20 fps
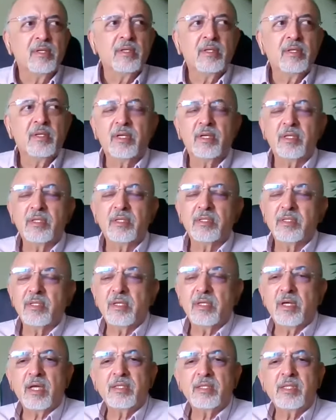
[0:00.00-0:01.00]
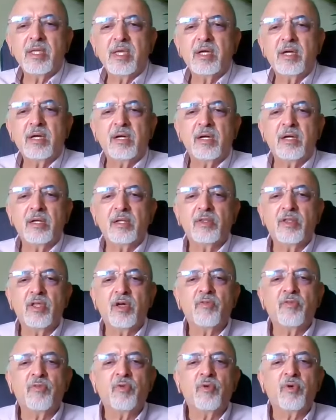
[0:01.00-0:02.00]
And uh, I think, uh,
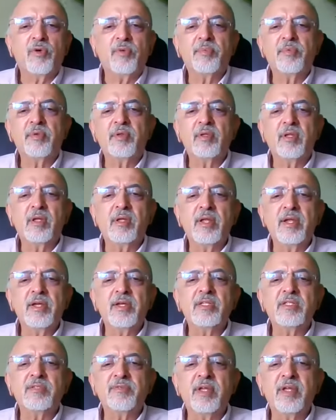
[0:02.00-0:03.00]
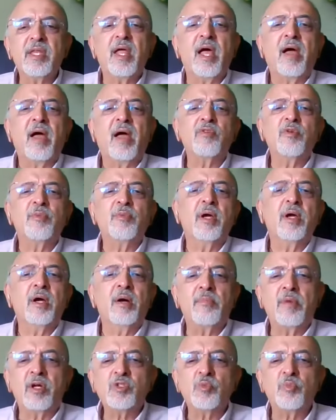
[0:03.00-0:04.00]
therefore, the leaders will have to
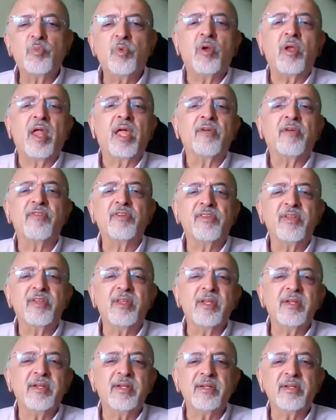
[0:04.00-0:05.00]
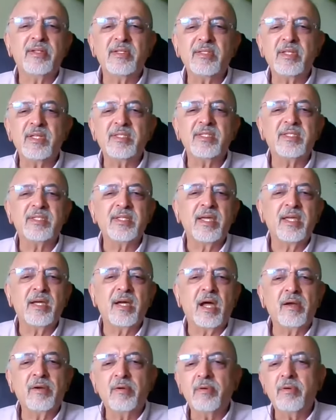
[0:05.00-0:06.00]
become much more like facilitators and saying,
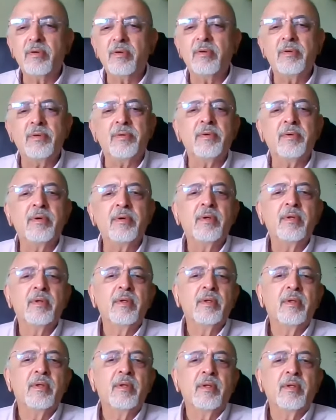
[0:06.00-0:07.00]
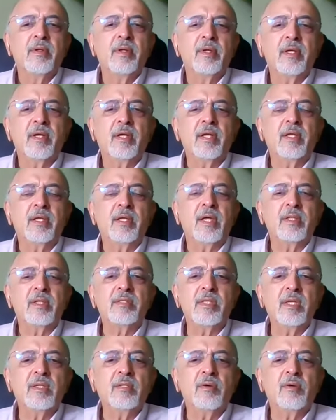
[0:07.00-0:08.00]
I don't know and i
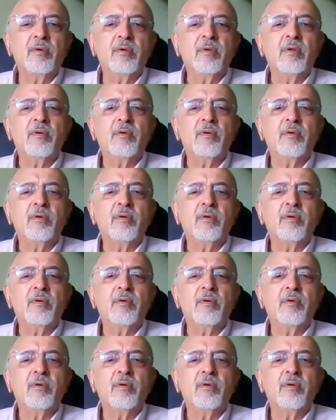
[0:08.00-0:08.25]
think the whole